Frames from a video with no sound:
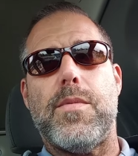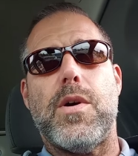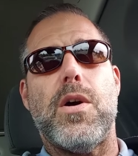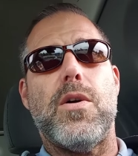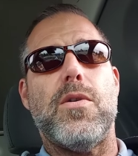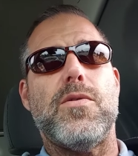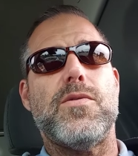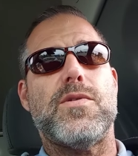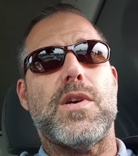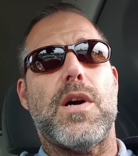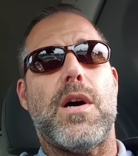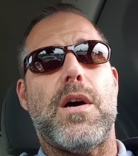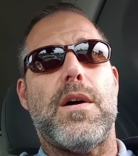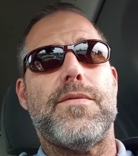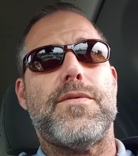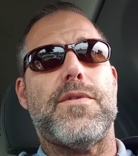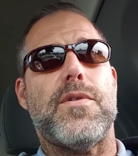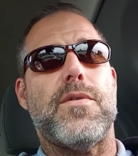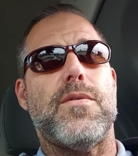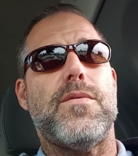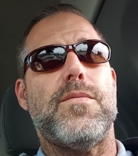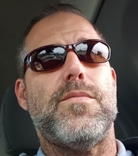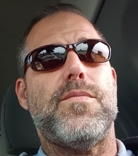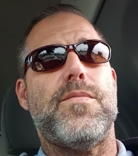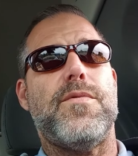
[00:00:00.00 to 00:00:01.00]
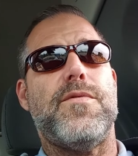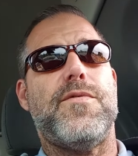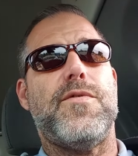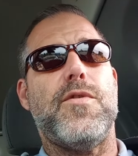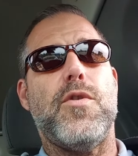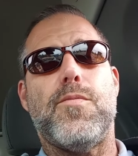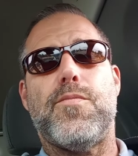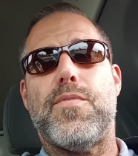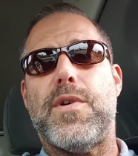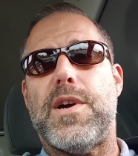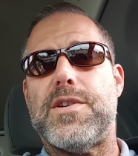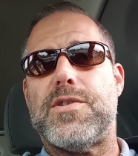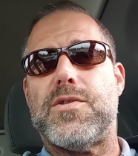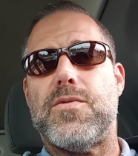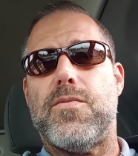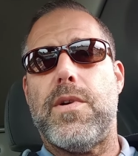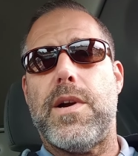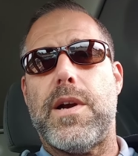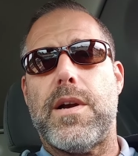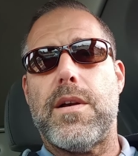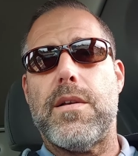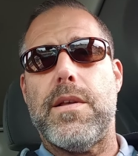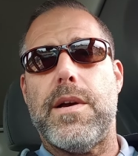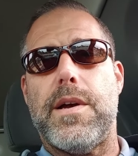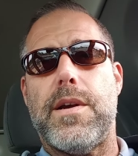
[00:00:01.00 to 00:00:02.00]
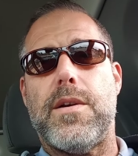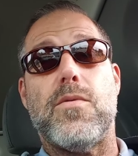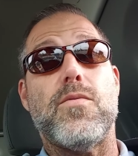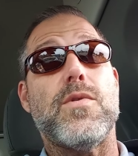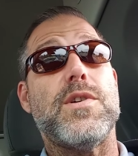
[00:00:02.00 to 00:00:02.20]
hose off the fuel pressure regulator,